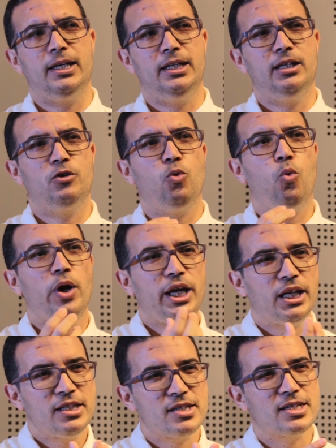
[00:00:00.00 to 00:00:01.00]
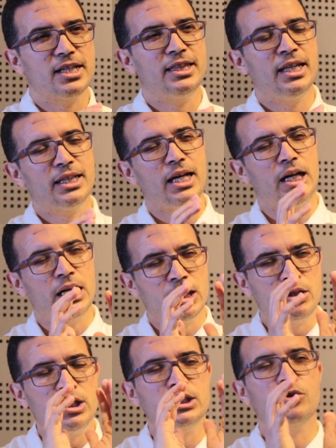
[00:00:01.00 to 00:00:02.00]
weaknesses that are
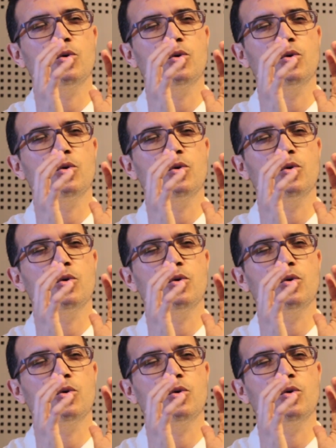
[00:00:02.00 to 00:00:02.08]
not